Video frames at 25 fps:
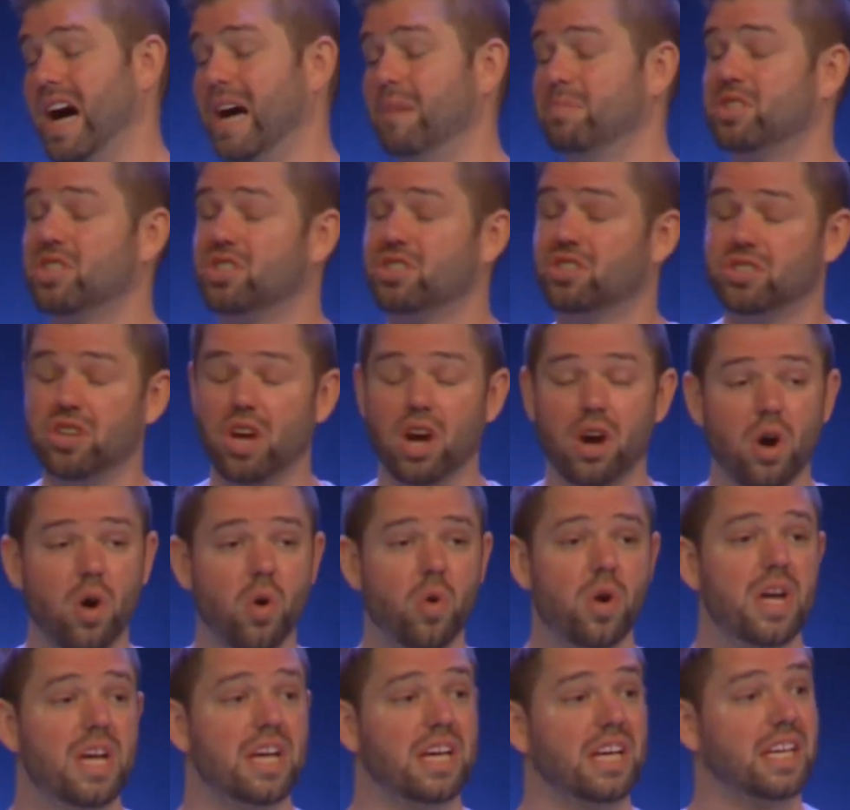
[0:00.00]
I'm
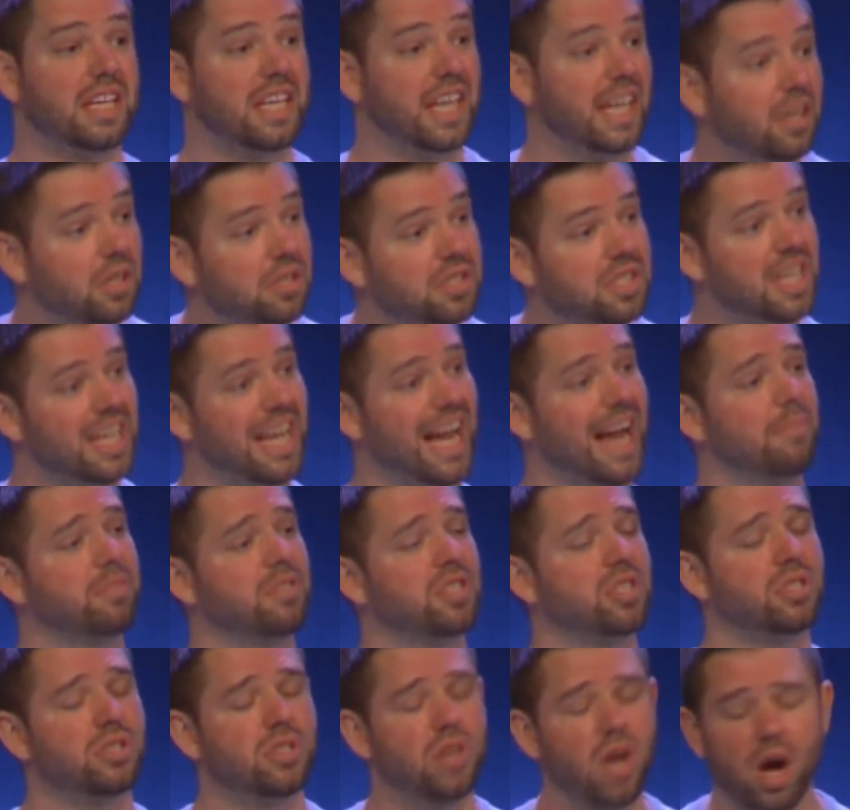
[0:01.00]
so guilty. I'm
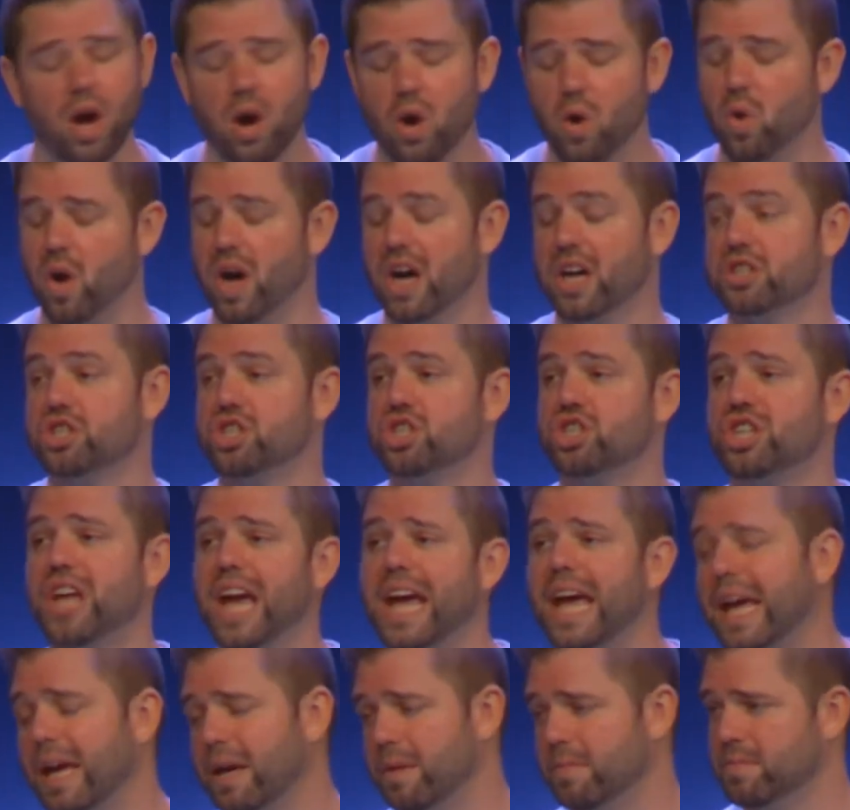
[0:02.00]
so
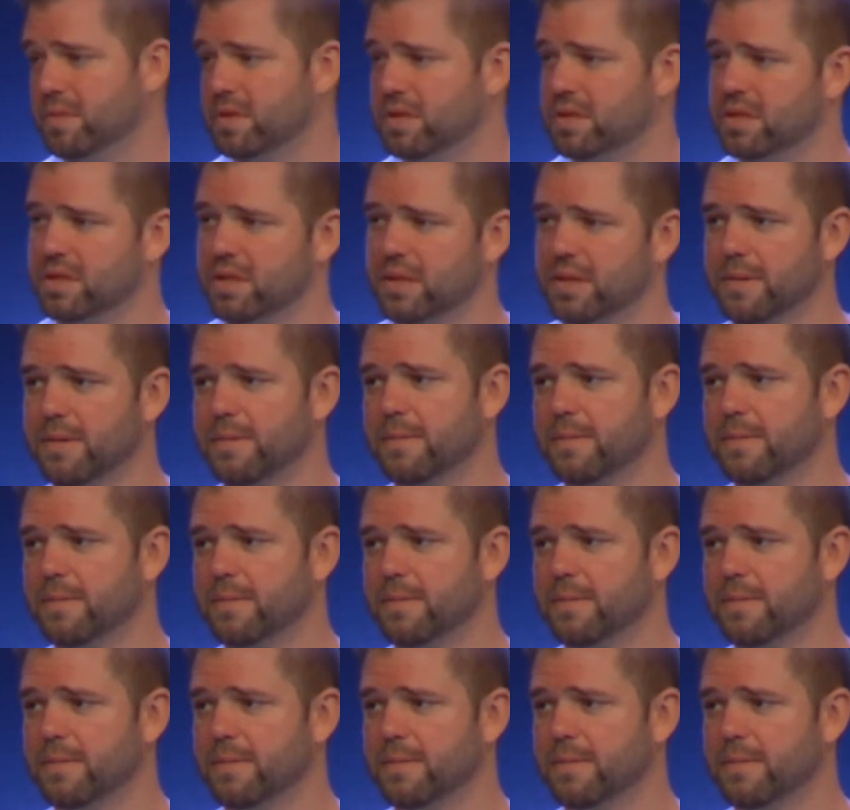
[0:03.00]
ashamed."